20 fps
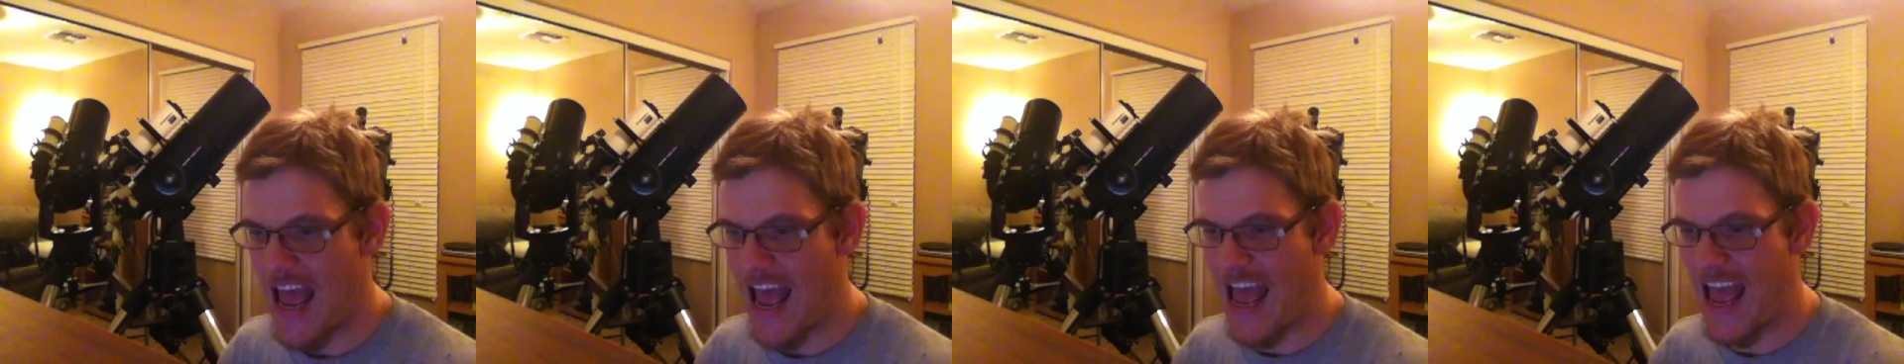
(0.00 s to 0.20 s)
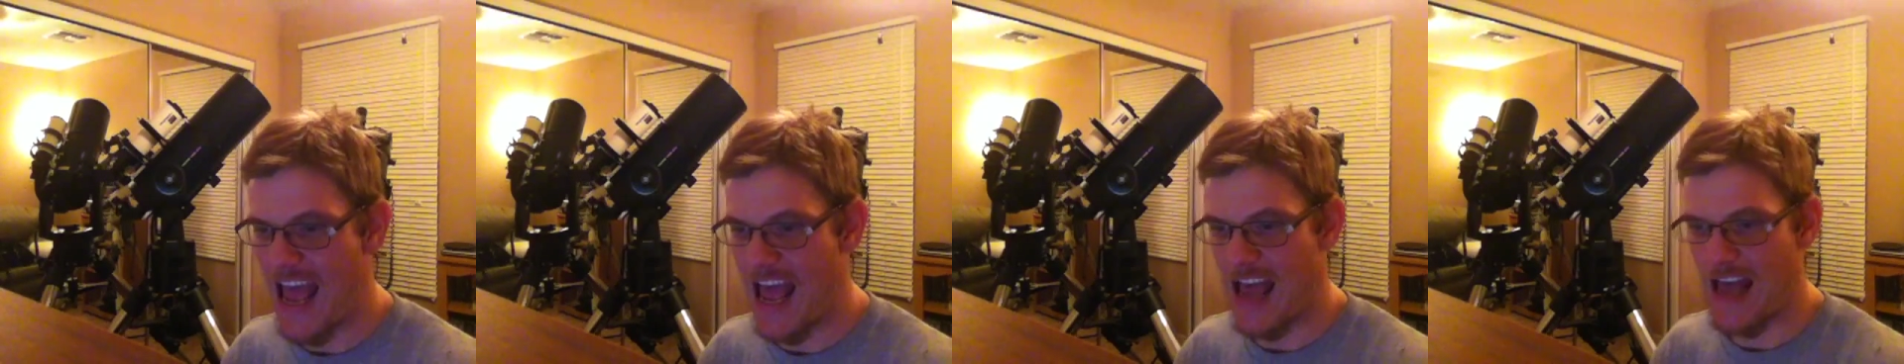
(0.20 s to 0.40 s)

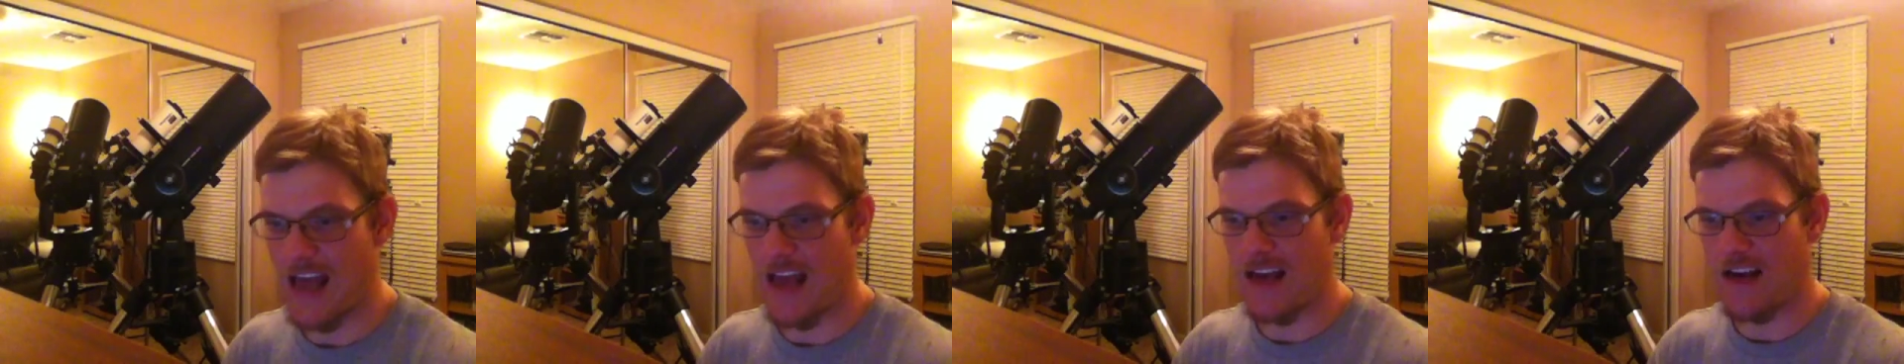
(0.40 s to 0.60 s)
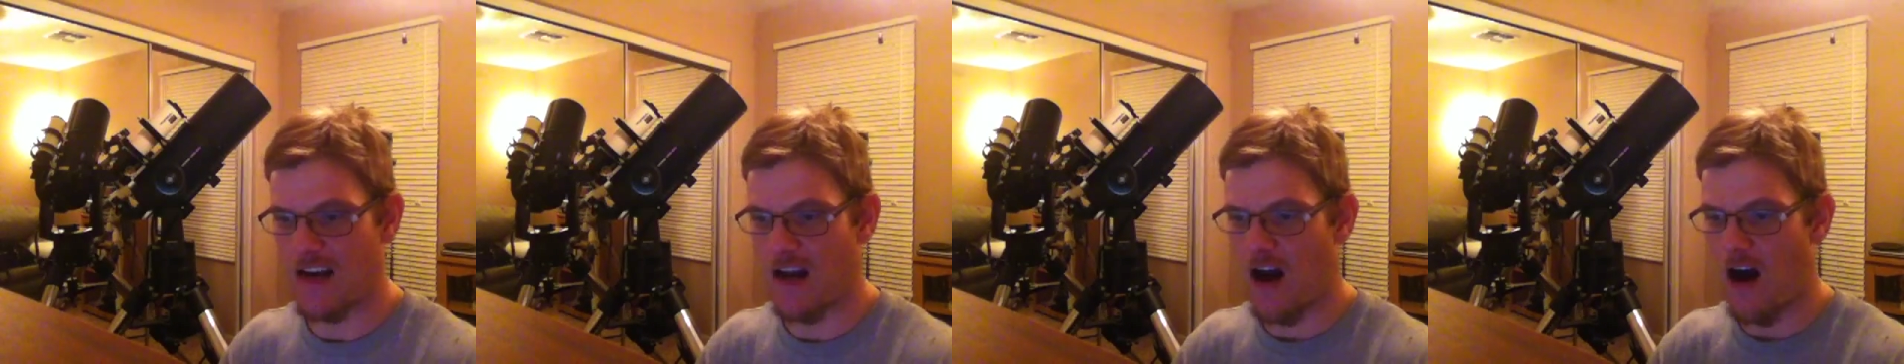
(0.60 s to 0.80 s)

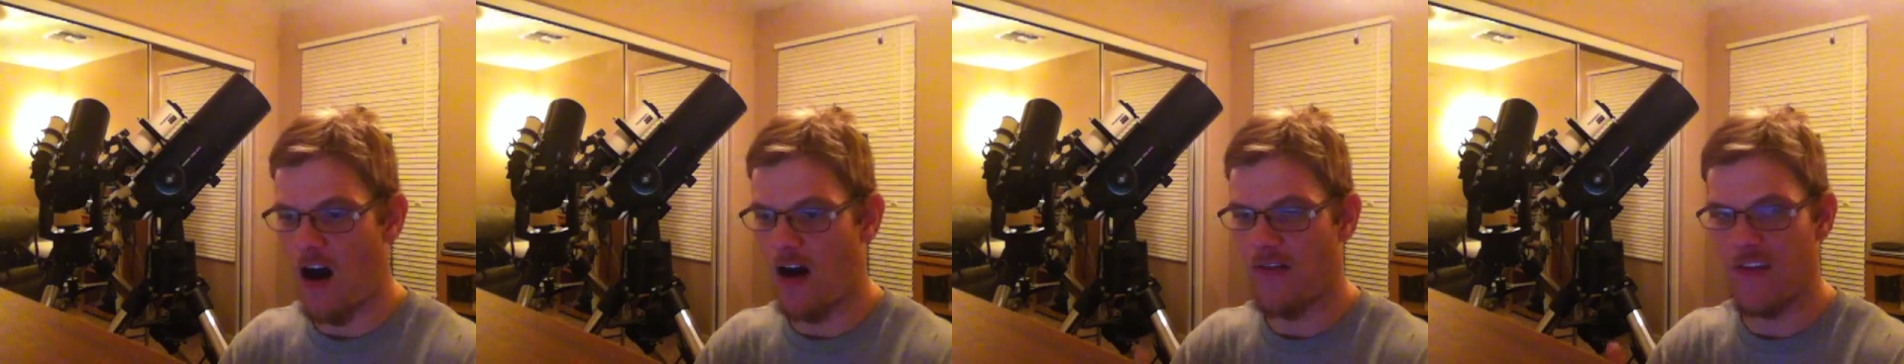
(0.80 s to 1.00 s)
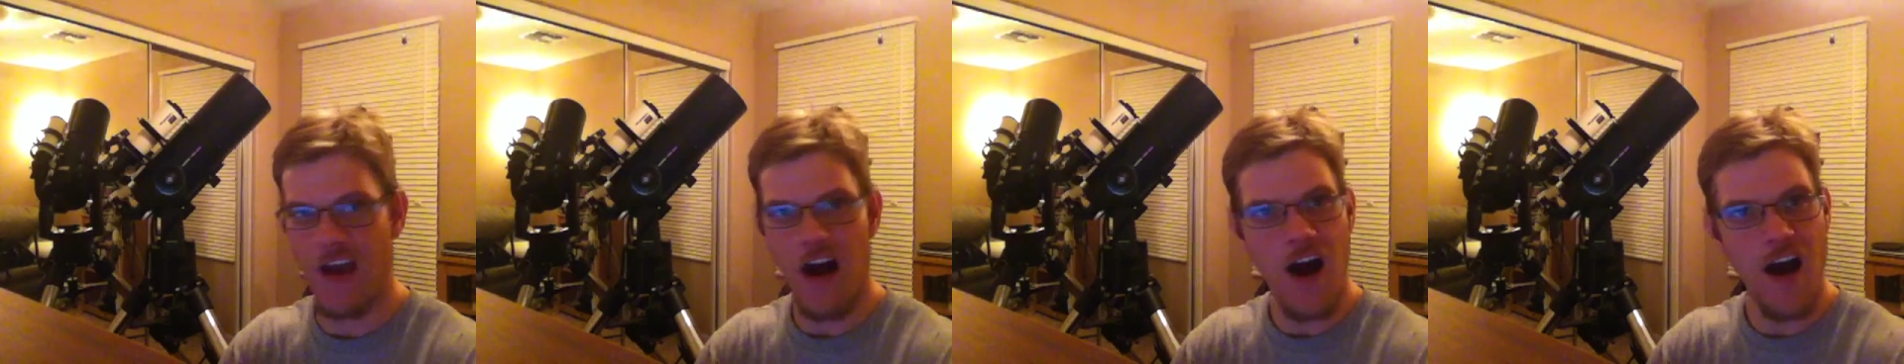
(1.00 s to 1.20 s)
And
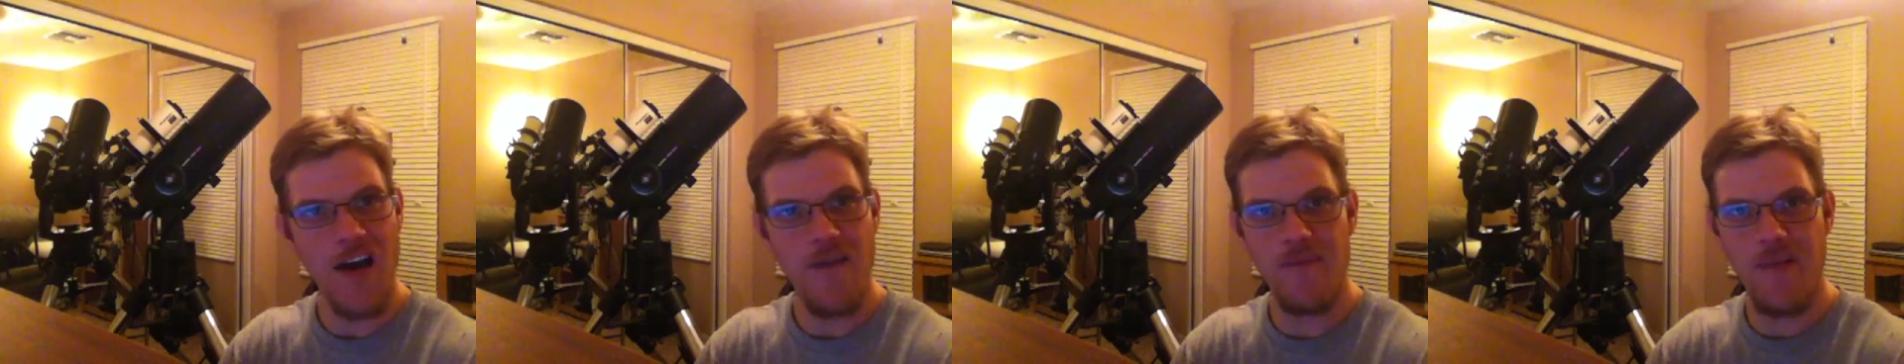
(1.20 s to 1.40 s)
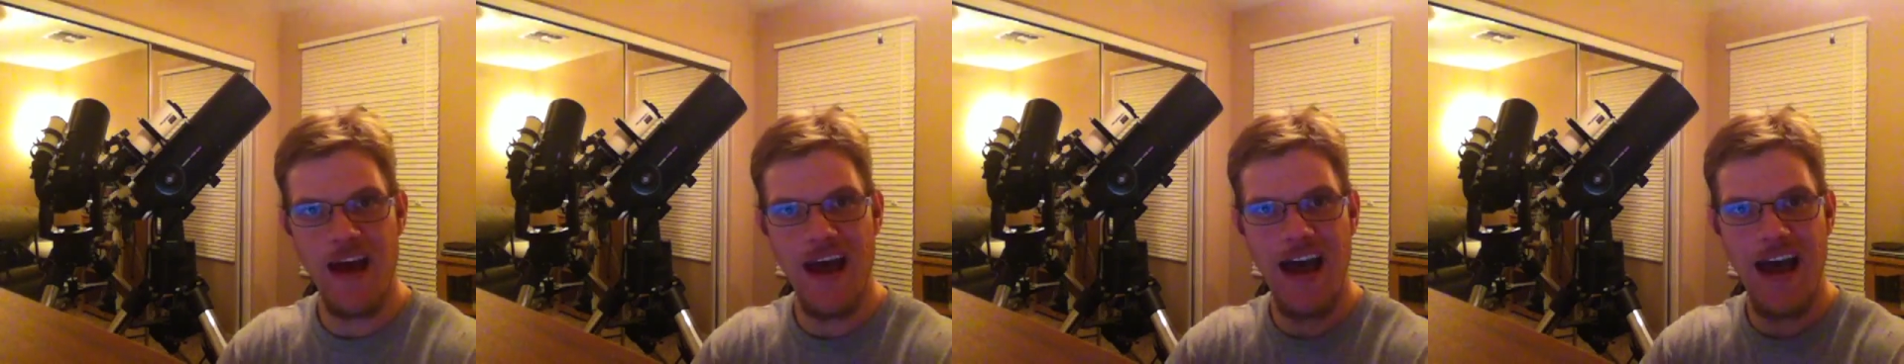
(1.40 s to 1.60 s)
on the
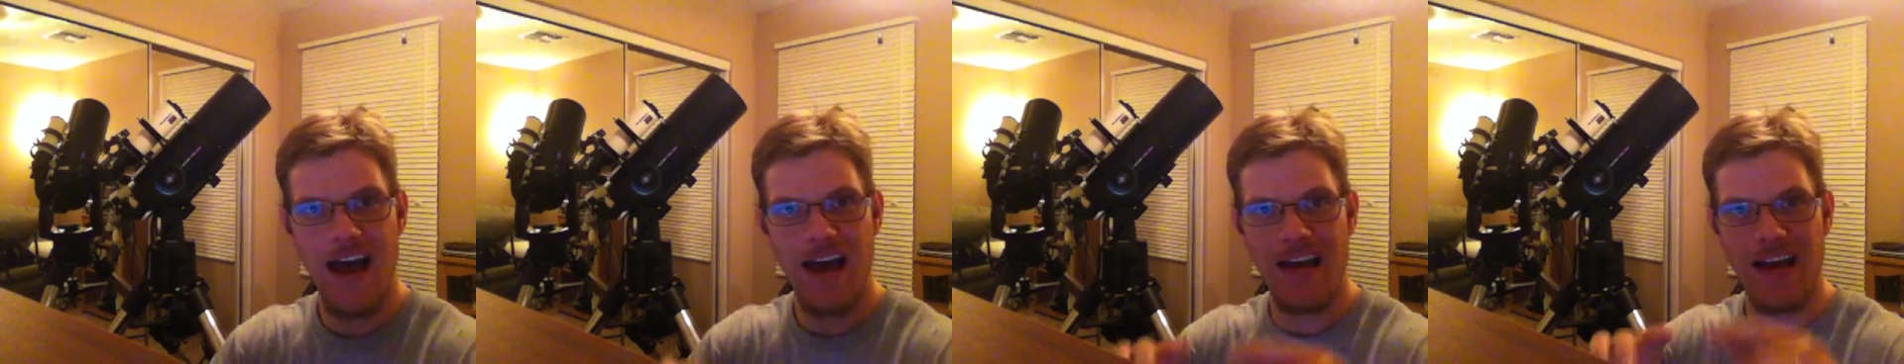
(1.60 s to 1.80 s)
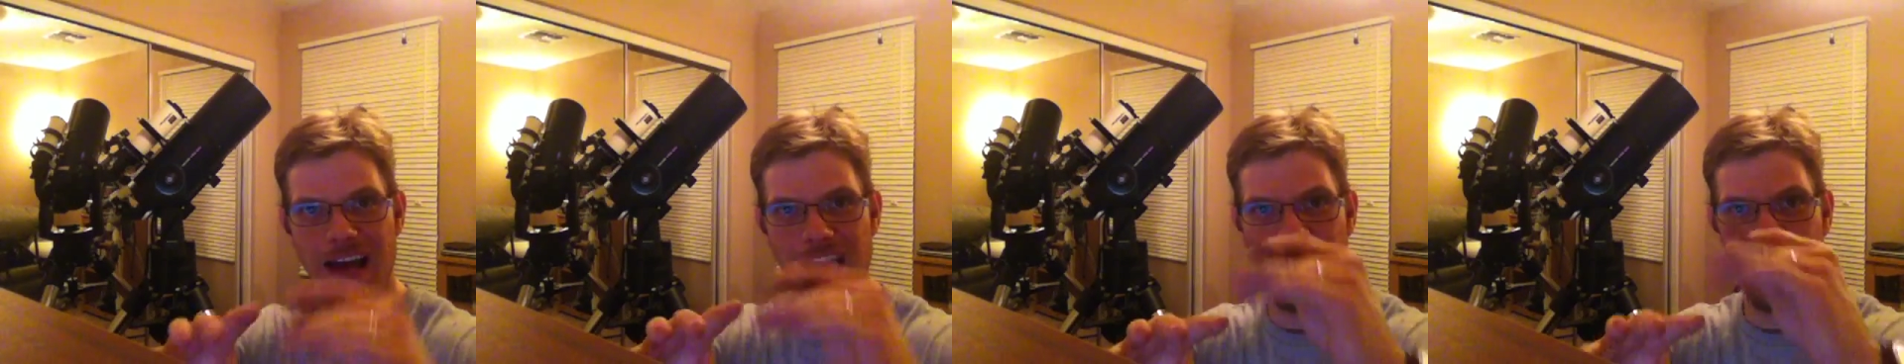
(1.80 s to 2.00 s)

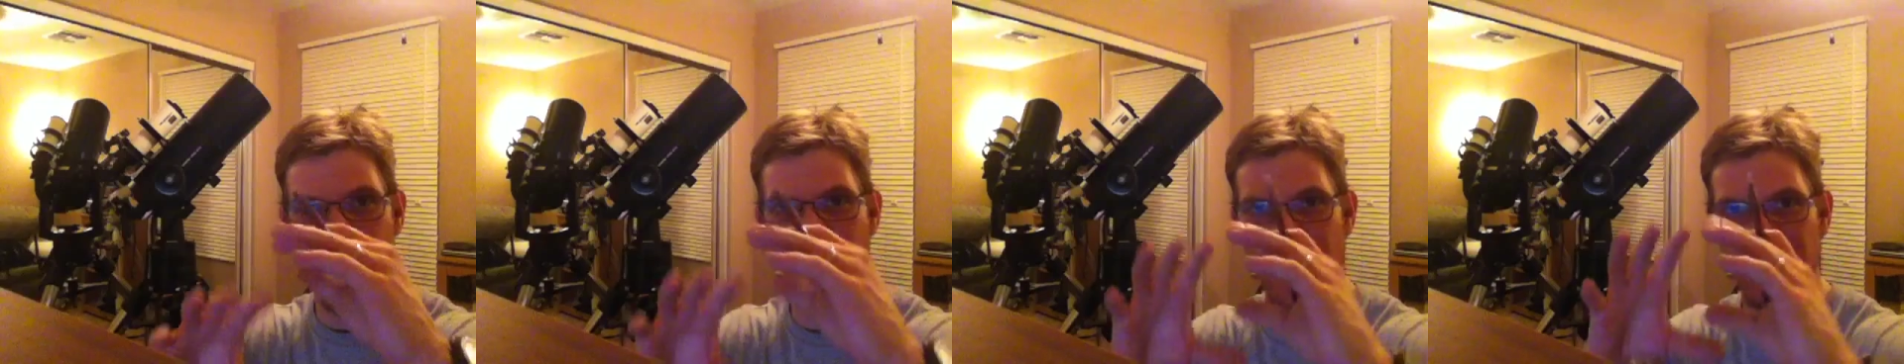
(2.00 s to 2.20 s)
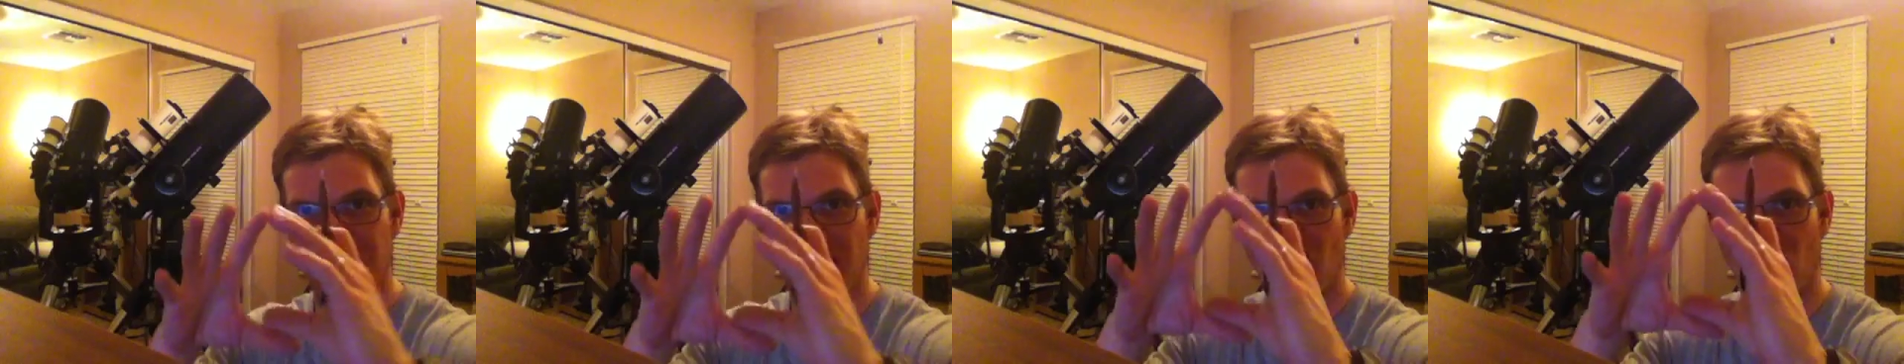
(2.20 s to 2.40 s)
iPad, he had a
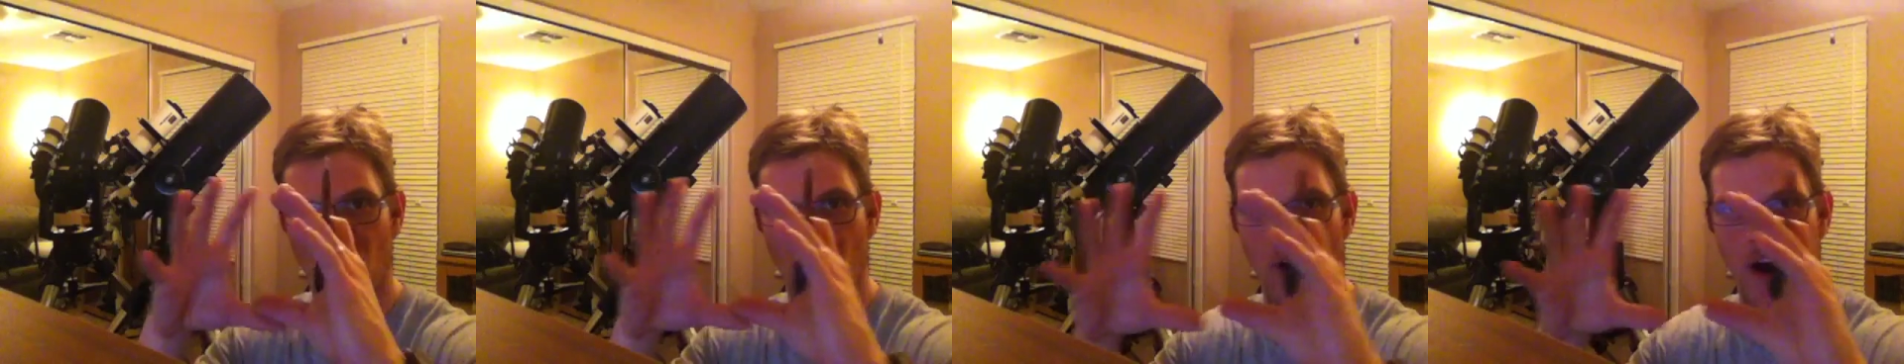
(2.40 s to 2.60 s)
nice little